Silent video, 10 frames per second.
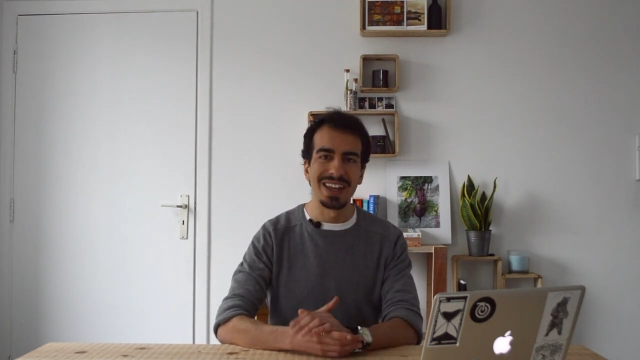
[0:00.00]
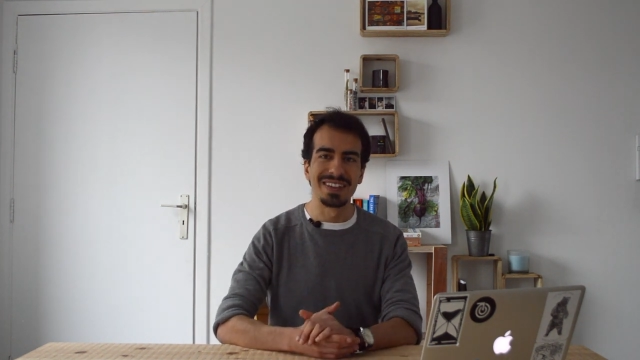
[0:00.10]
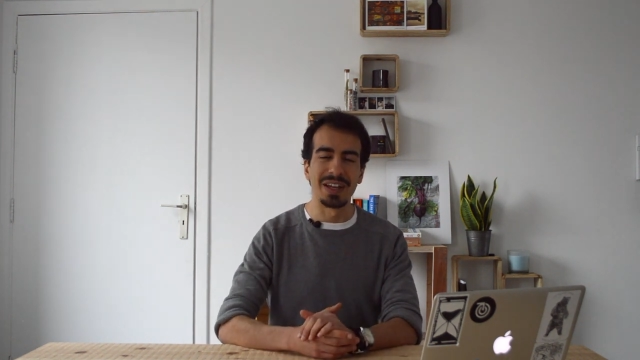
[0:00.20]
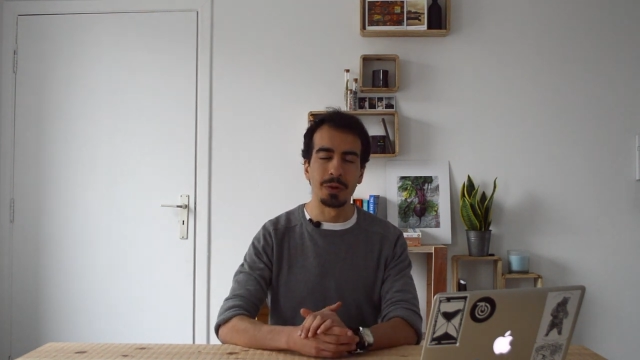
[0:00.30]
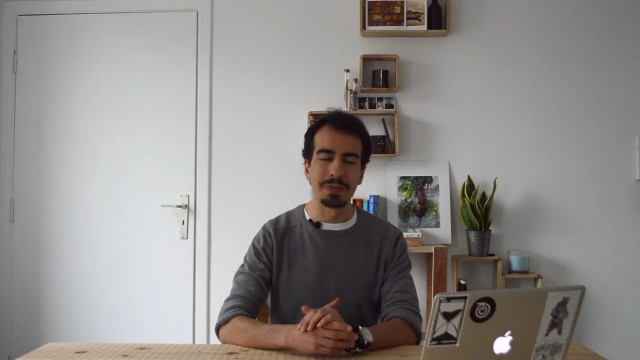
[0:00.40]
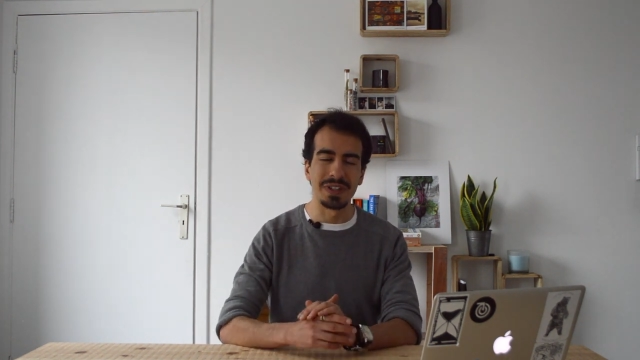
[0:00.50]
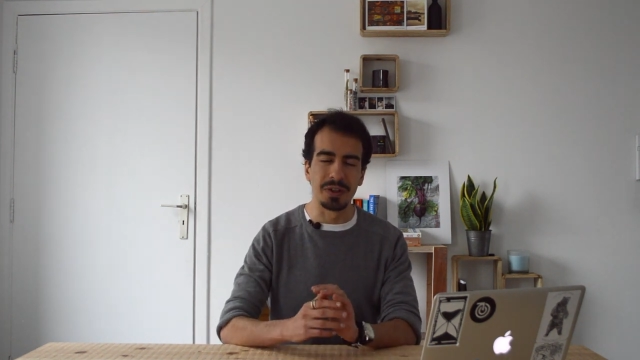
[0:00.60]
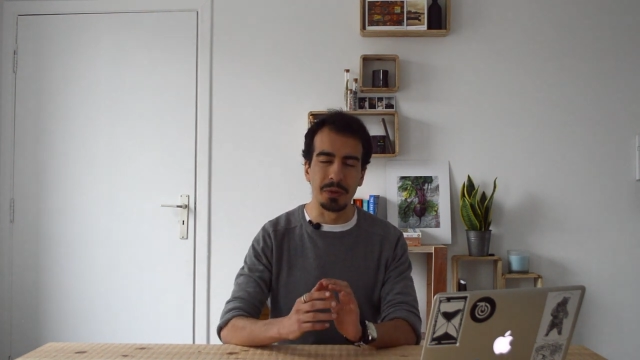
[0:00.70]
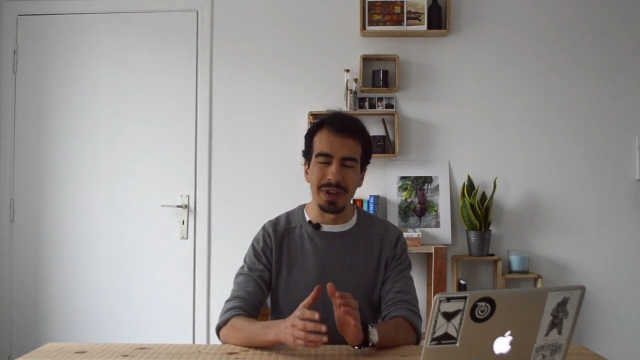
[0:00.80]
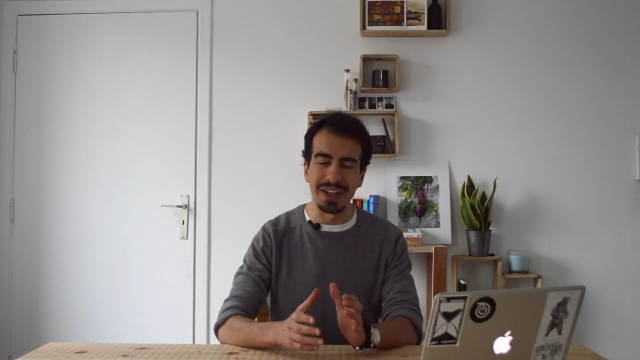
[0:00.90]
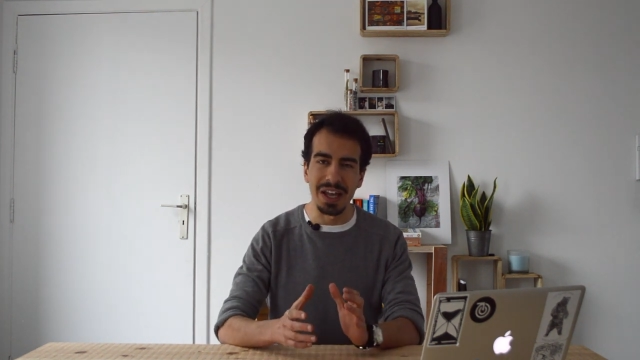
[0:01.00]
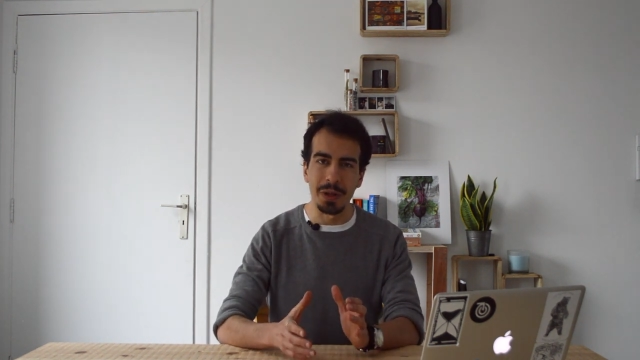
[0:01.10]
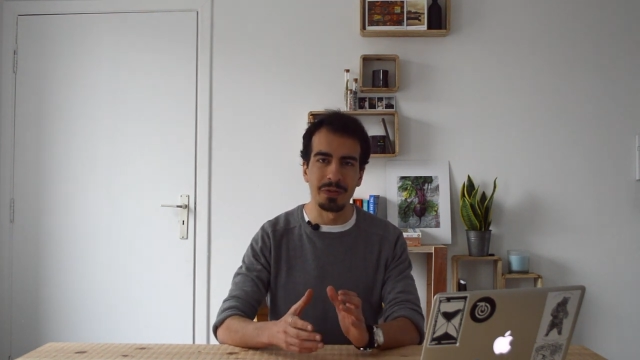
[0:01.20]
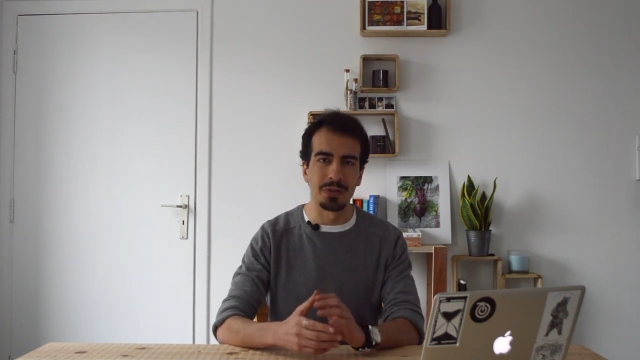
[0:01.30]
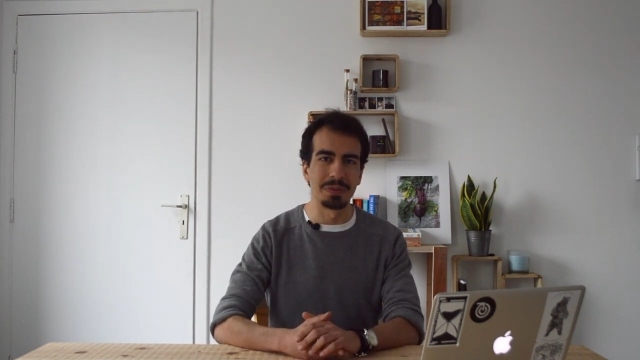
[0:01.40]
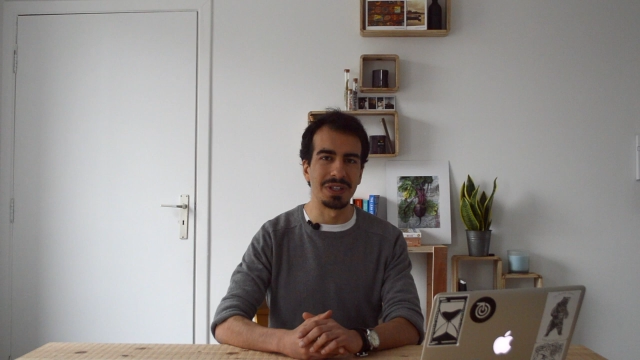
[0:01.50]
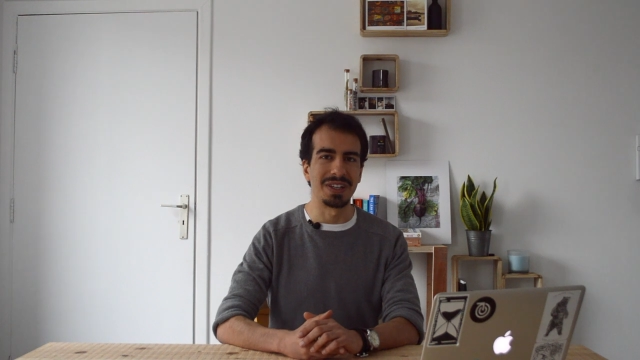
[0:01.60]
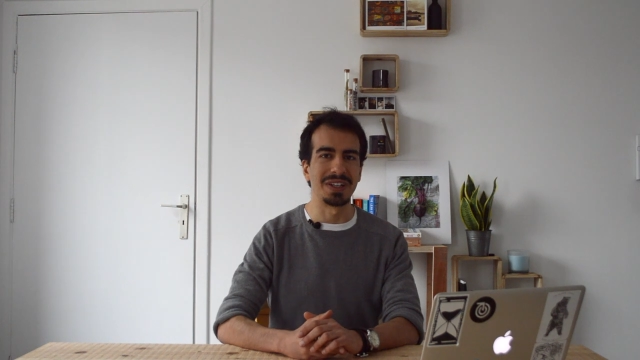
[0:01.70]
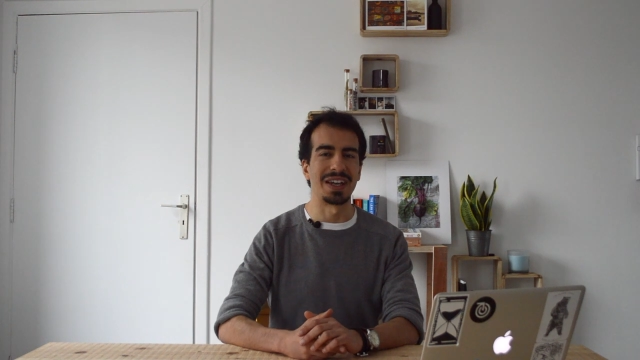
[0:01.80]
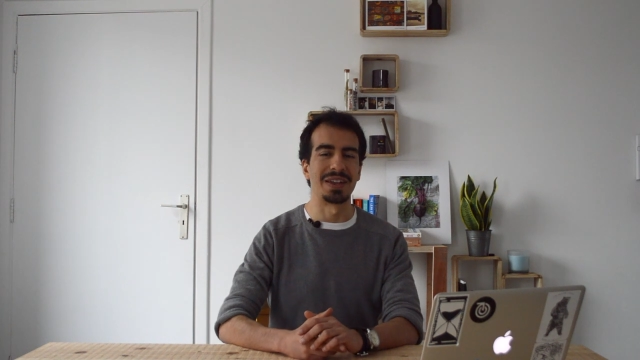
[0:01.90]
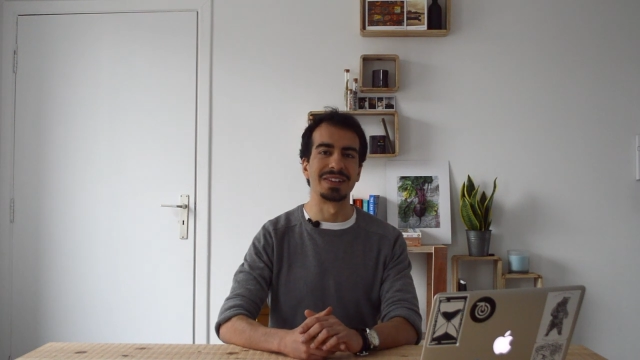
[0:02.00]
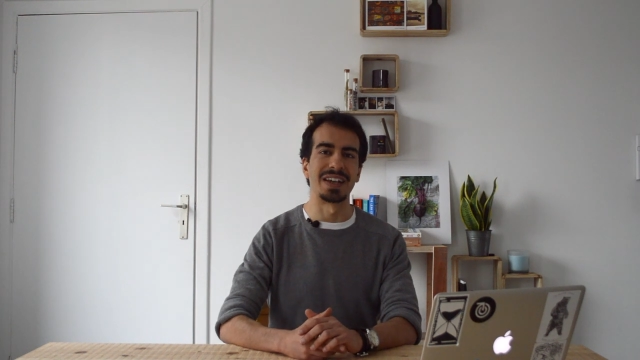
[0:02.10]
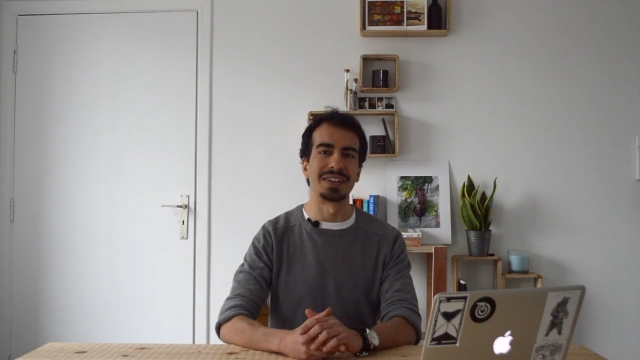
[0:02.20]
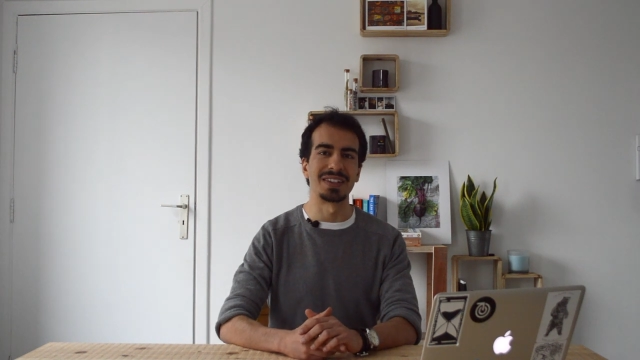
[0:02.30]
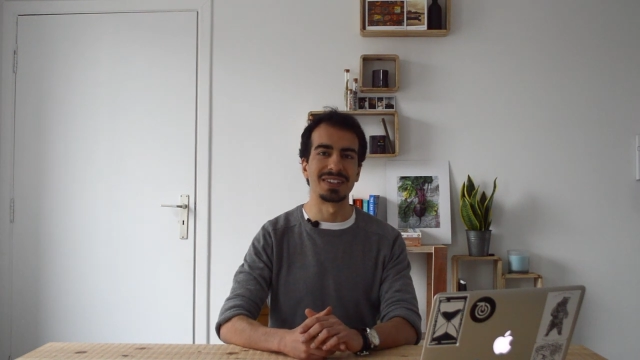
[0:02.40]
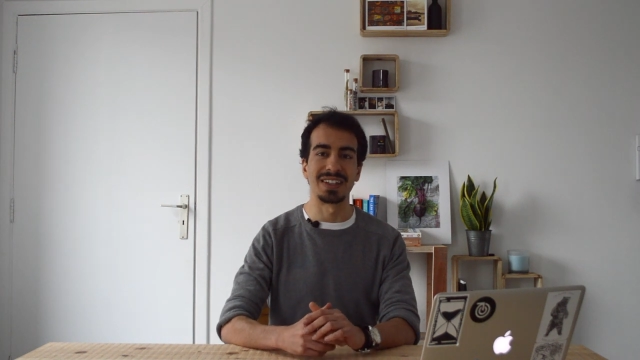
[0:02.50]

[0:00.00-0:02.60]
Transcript: That will be a great help for me and Dennis,